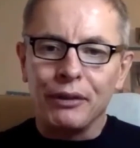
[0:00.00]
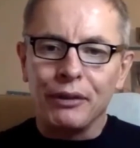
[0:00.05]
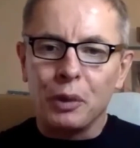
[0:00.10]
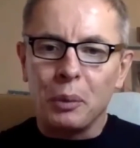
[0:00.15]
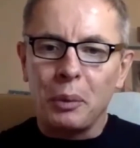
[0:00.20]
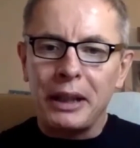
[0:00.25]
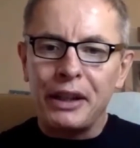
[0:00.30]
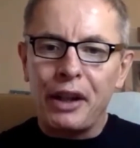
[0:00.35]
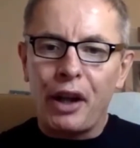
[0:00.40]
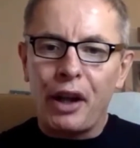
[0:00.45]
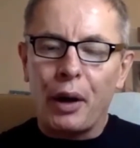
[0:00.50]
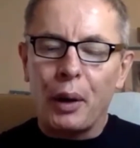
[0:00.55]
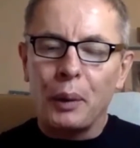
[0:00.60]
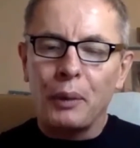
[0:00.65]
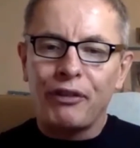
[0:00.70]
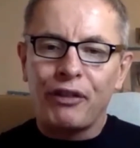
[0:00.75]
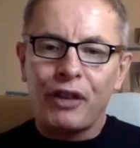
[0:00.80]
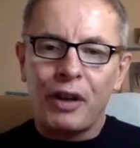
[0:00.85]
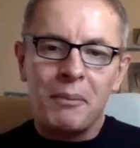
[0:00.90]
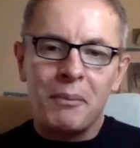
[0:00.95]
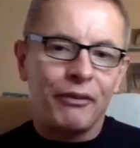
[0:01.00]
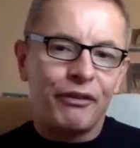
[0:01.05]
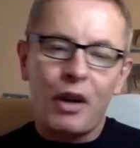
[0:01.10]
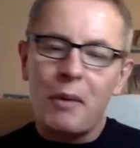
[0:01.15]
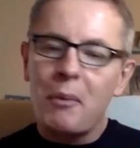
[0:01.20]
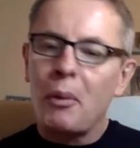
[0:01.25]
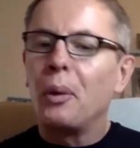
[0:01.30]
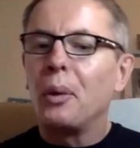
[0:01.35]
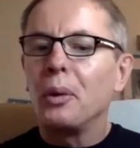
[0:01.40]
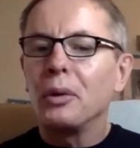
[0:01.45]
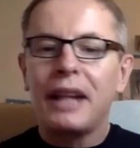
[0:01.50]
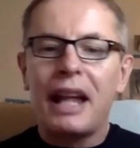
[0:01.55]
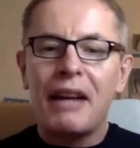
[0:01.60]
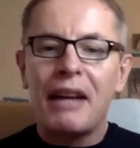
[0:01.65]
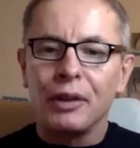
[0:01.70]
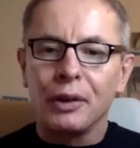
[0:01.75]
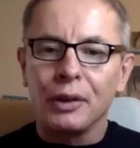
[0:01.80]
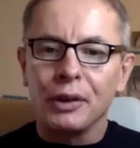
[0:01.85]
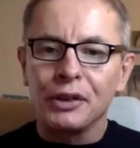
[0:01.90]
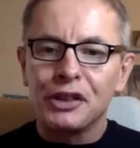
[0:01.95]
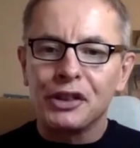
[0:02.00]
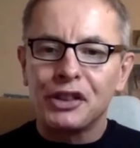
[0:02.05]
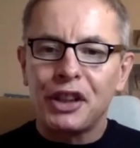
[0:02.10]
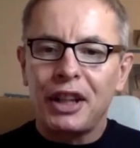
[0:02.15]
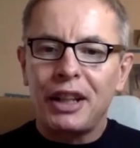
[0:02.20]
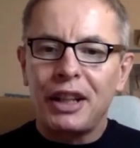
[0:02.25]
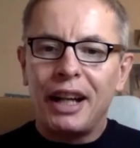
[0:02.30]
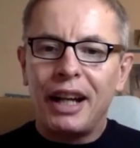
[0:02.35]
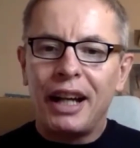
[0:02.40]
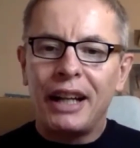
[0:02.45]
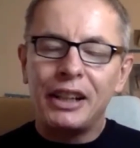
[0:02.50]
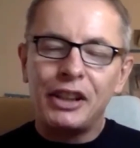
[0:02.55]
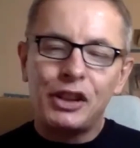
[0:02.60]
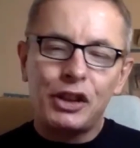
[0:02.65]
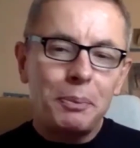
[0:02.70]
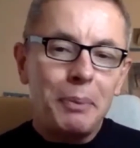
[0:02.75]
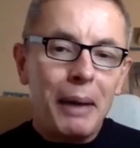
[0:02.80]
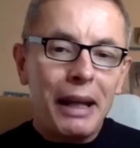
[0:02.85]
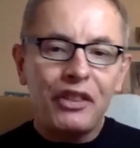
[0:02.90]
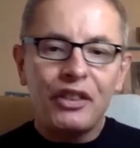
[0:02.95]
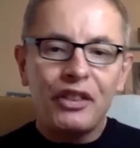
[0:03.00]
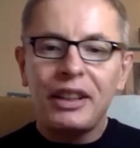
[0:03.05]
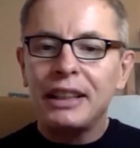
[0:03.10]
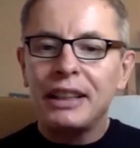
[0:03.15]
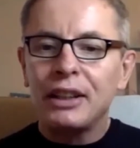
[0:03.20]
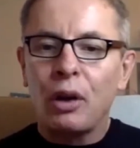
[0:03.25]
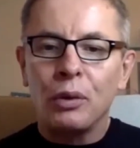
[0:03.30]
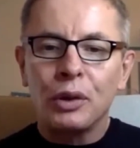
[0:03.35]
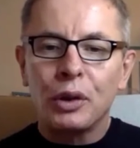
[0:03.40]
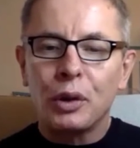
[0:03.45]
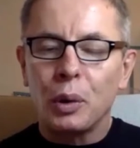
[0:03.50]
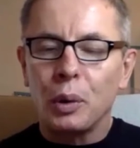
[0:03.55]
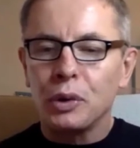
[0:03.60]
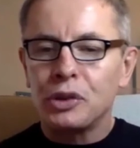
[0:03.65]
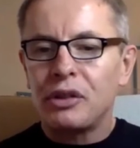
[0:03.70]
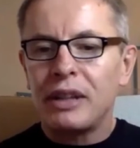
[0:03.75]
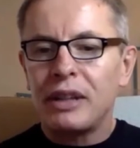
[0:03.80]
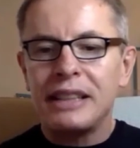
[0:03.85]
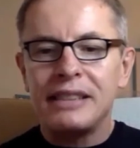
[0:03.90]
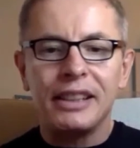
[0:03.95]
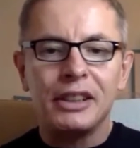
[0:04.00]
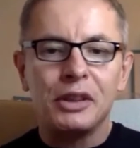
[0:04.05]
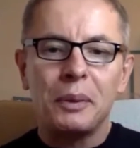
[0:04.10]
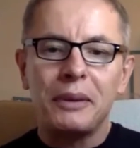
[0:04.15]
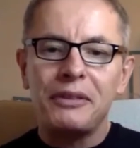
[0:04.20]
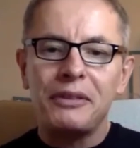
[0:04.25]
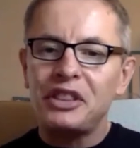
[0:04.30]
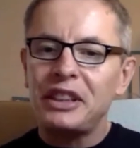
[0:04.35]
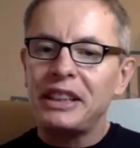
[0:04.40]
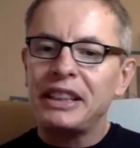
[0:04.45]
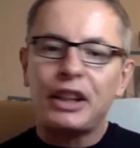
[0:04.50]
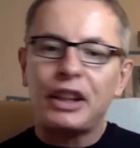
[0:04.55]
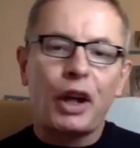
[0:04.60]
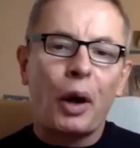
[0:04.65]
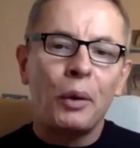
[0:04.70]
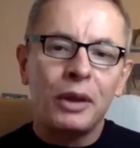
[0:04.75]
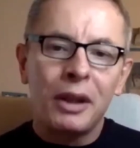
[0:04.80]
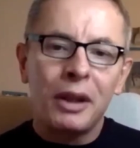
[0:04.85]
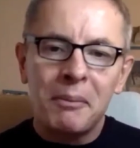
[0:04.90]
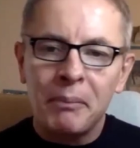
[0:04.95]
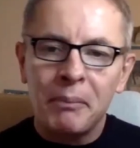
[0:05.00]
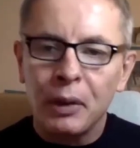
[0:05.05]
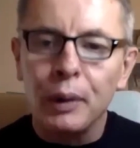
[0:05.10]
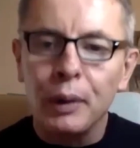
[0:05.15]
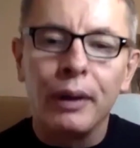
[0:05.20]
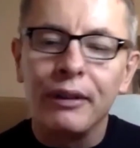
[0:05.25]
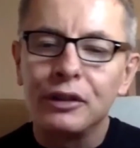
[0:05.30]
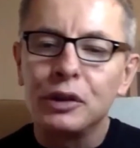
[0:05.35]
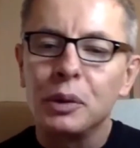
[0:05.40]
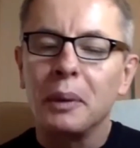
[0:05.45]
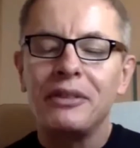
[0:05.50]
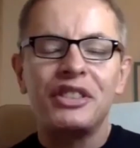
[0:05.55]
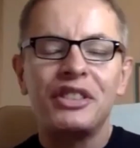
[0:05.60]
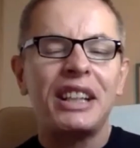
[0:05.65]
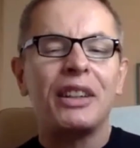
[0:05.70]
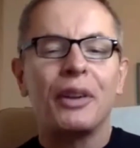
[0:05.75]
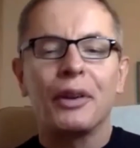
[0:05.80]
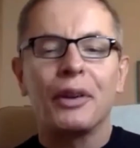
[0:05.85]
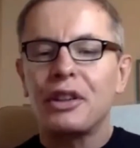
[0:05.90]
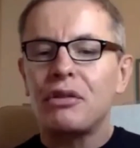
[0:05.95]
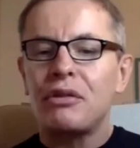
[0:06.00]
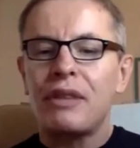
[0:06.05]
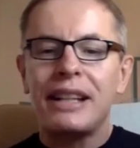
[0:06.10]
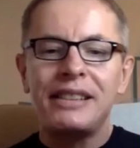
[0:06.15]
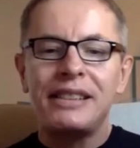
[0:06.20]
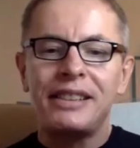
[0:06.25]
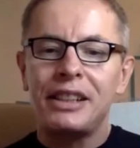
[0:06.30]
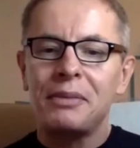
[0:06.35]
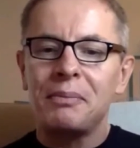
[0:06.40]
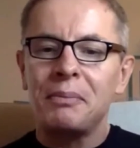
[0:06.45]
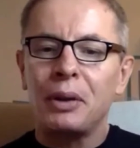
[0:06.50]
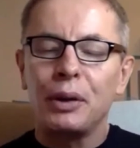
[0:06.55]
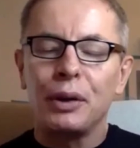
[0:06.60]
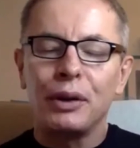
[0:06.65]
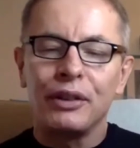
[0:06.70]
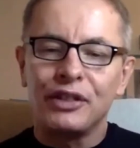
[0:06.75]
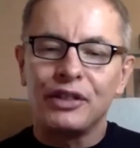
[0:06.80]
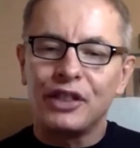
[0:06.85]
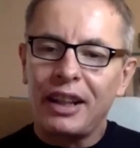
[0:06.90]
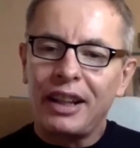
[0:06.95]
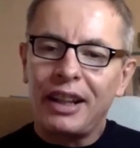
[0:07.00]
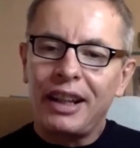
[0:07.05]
We know from all levels, and especially long course races, we've seen Kona moved, we've seen other races moved.